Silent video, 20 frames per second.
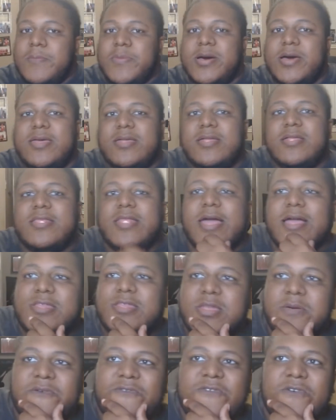like I said
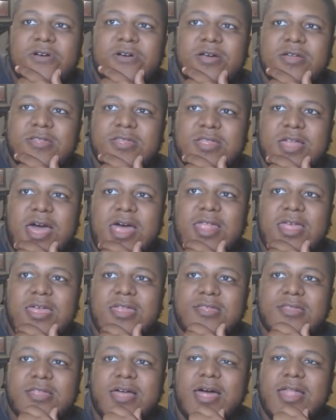before,
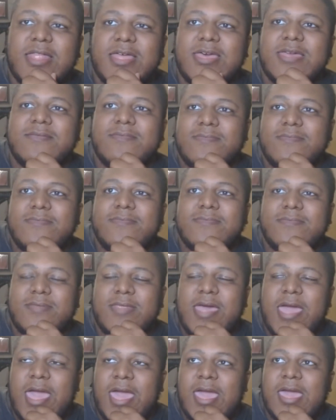solid
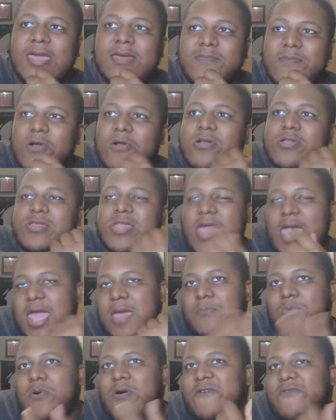8 or say
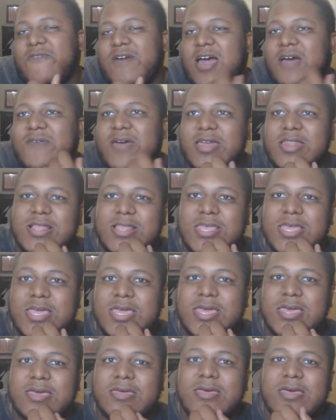8.5 out of
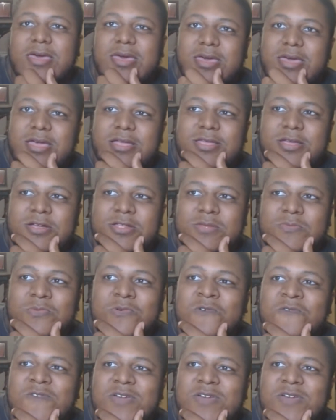10 in terms of movie.